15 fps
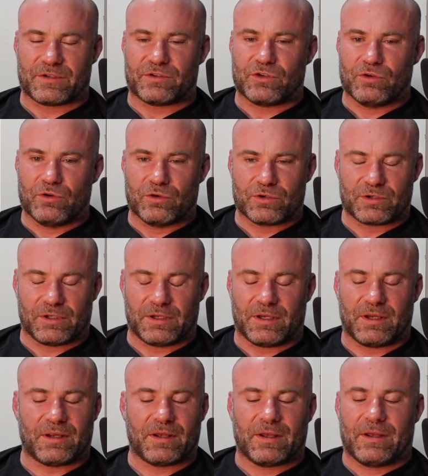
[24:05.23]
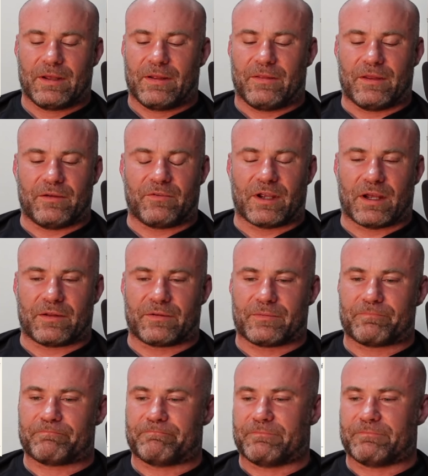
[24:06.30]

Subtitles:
It's usually they've got